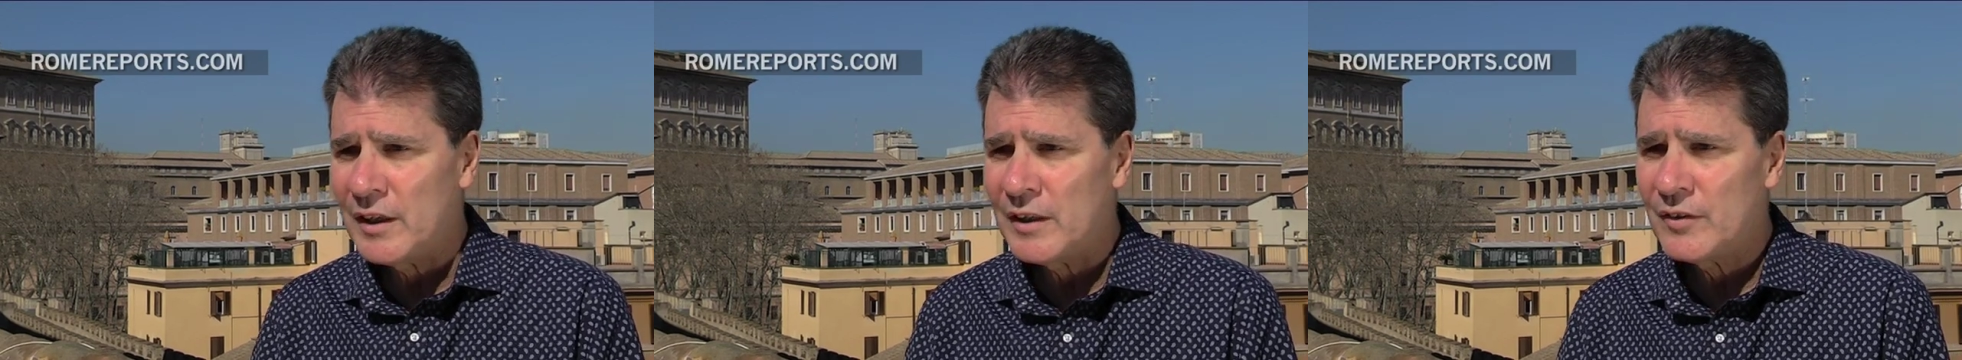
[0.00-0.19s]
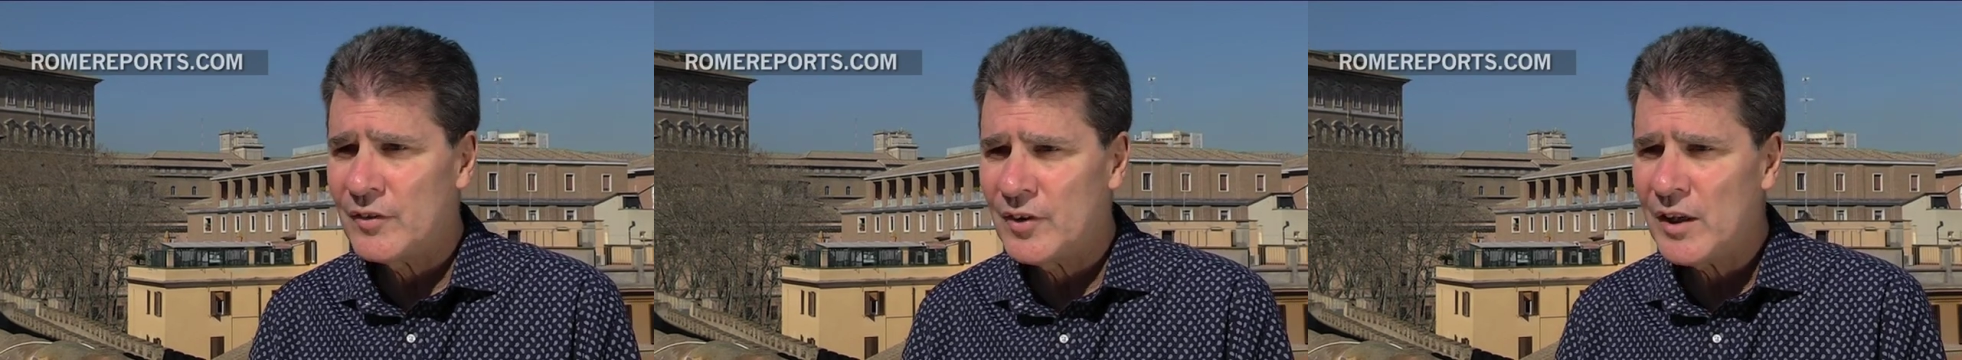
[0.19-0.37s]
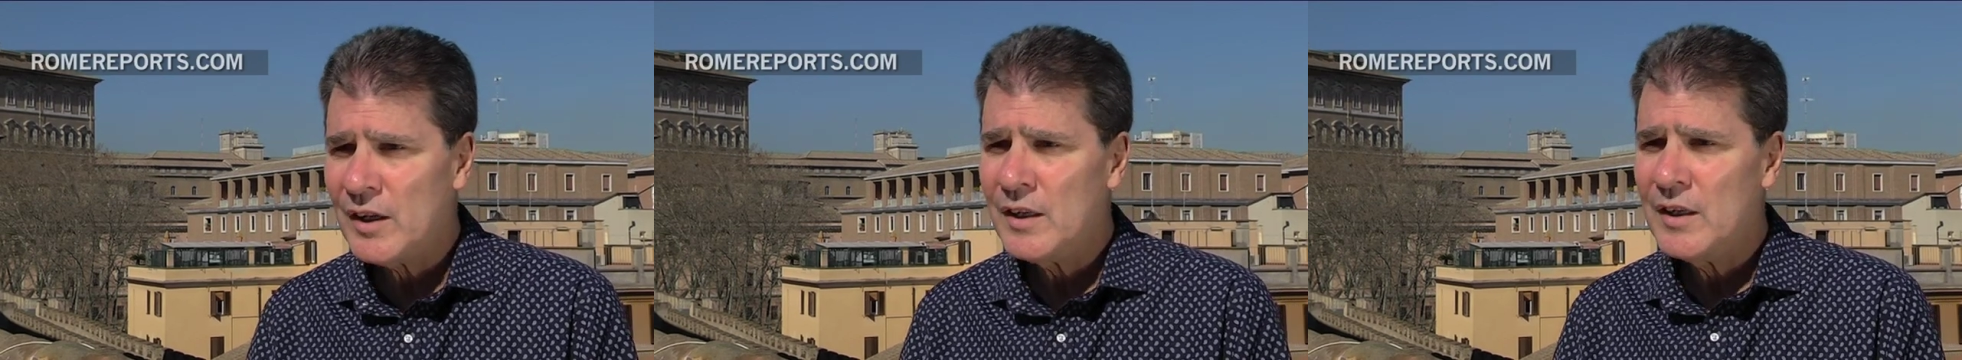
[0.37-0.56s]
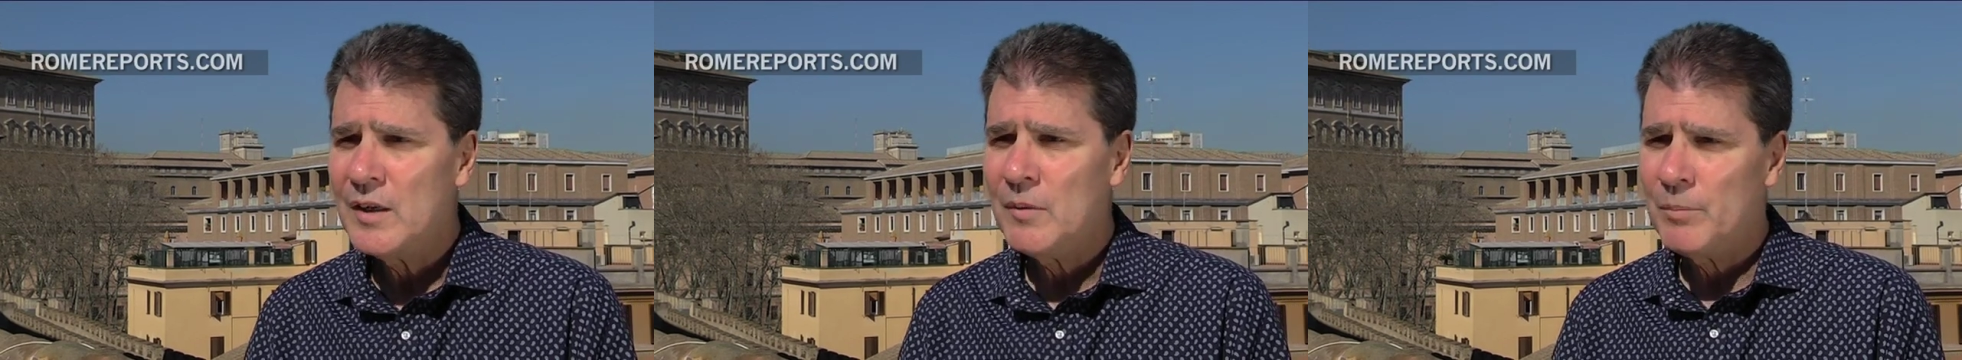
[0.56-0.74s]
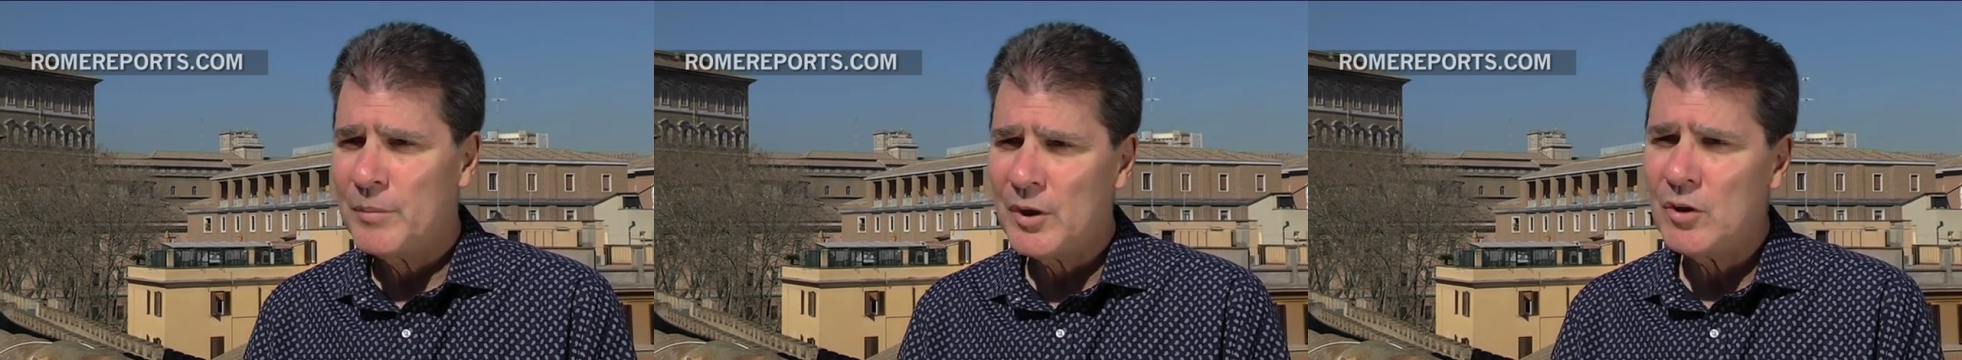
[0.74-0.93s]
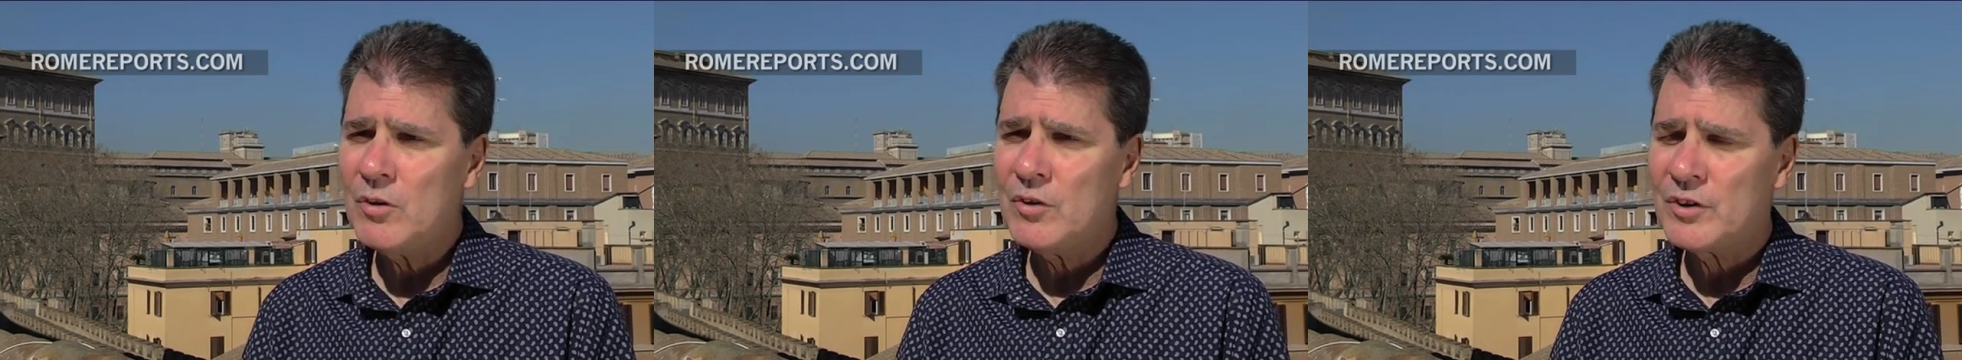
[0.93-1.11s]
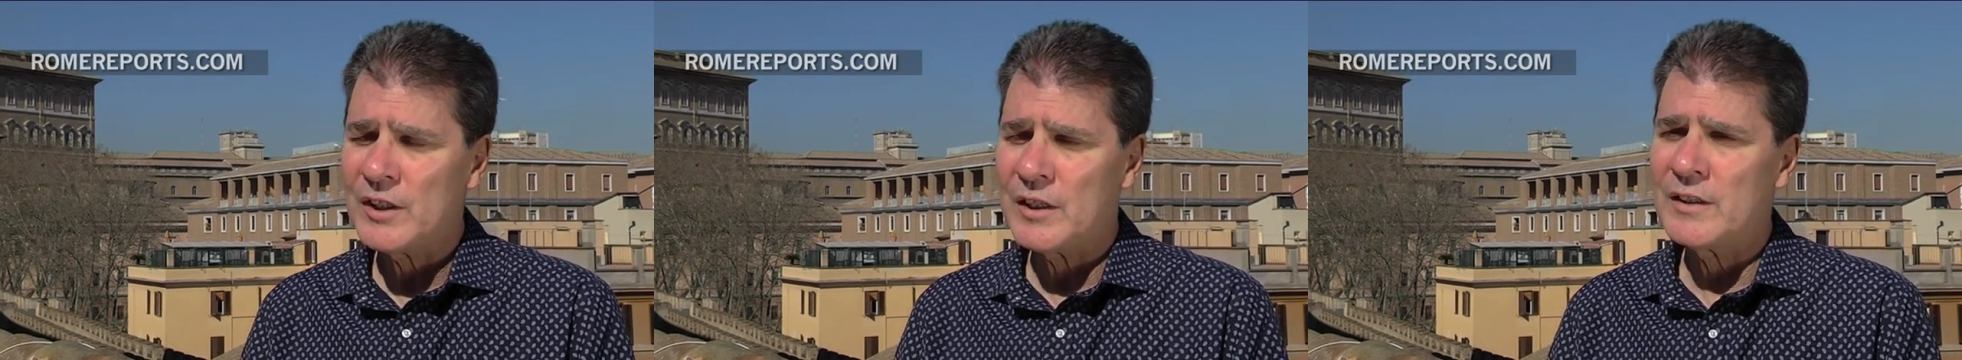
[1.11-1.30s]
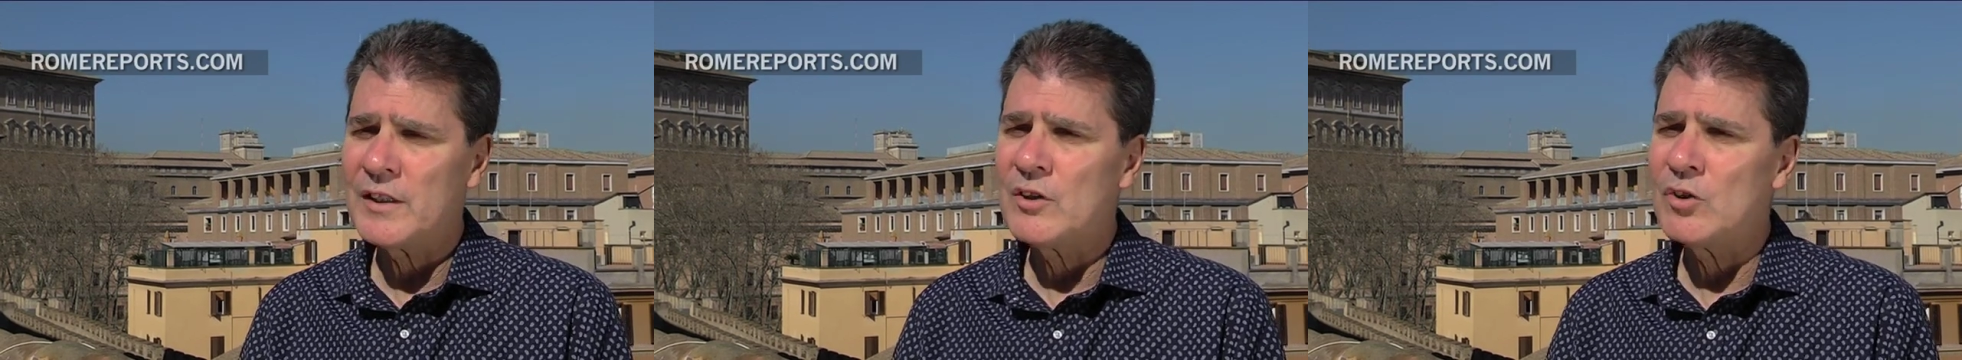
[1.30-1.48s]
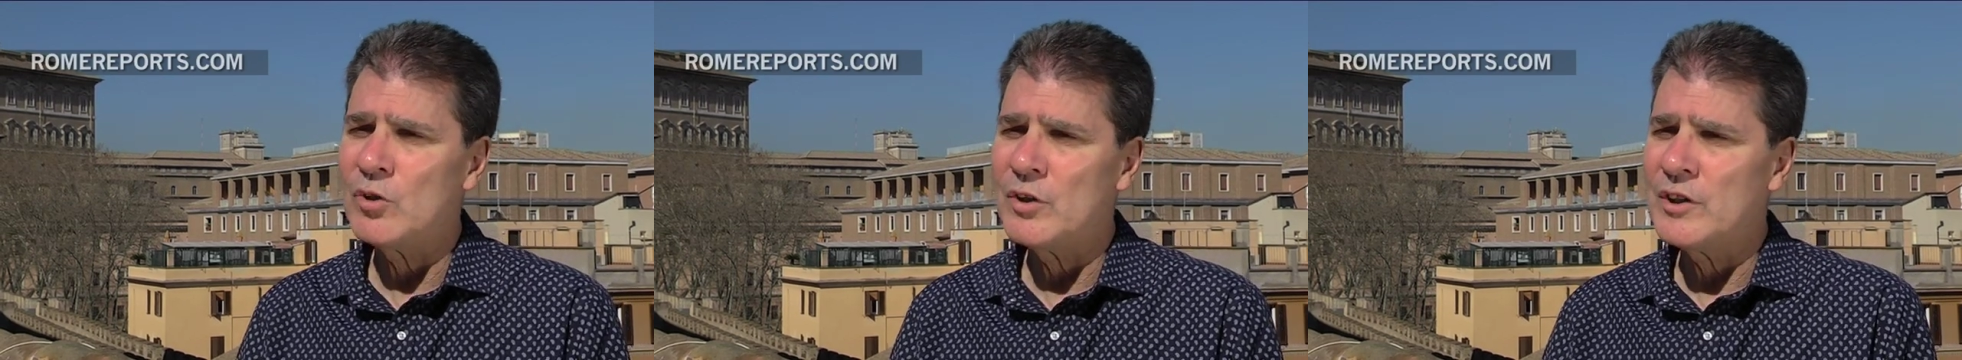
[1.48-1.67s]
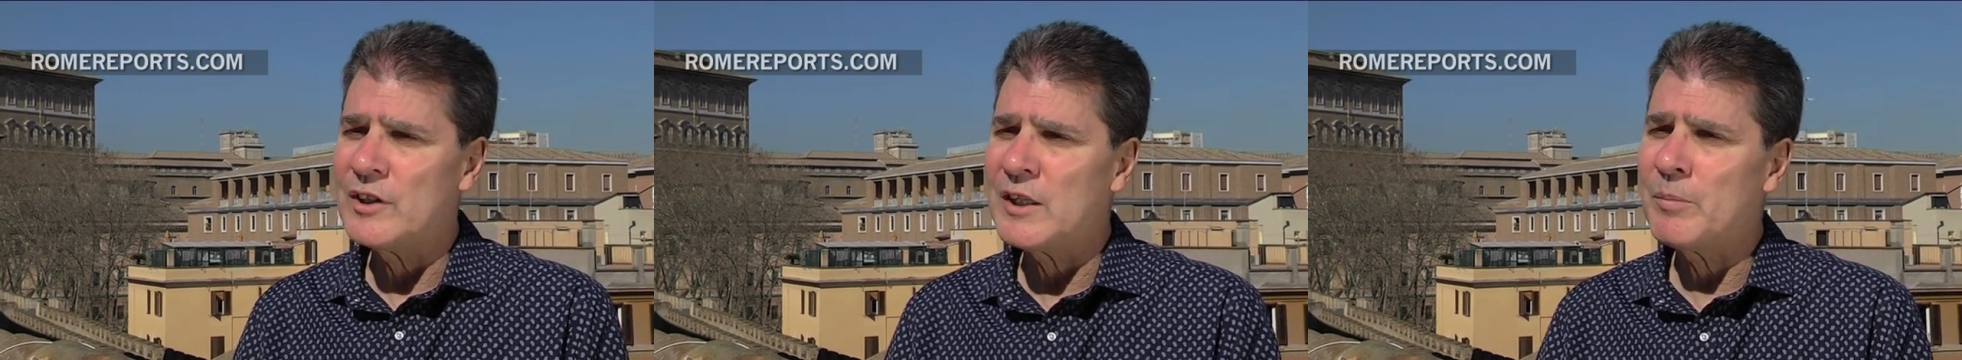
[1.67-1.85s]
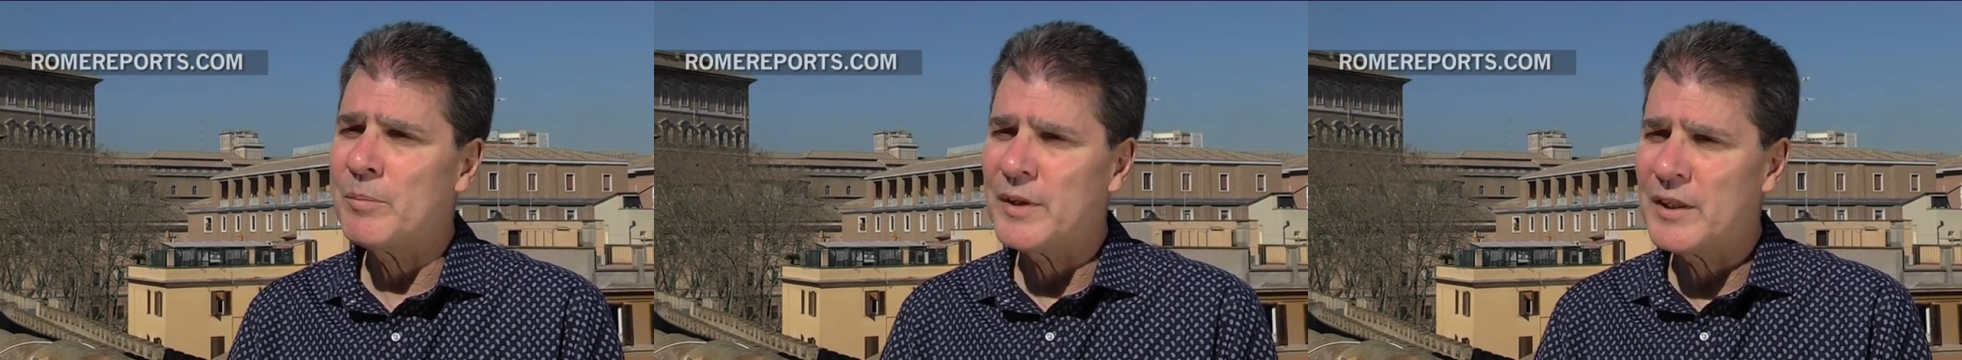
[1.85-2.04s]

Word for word: with his ministry, and his